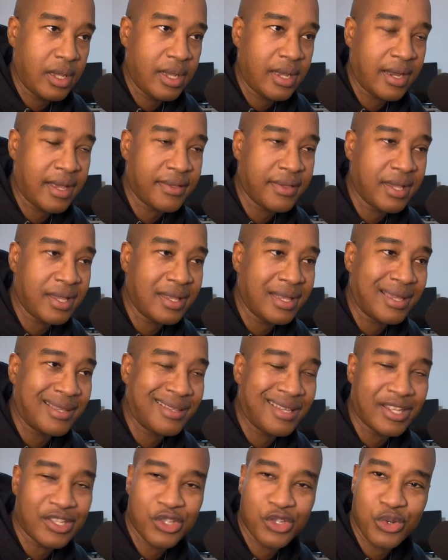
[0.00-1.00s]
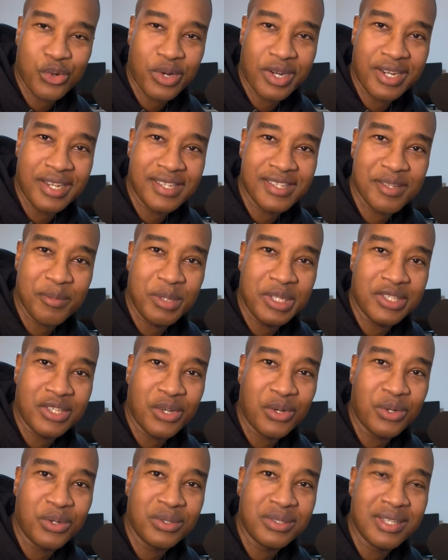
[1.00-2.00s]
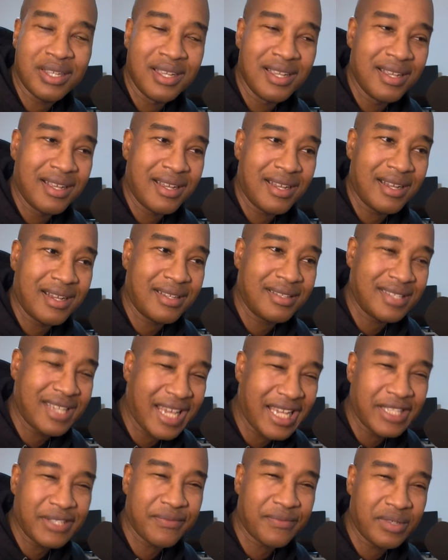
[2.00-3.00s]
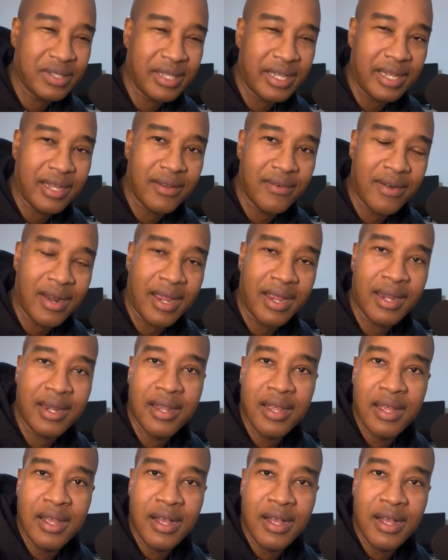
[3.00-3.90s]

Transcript: And I think that that story needs to be told uh, tastefully, right?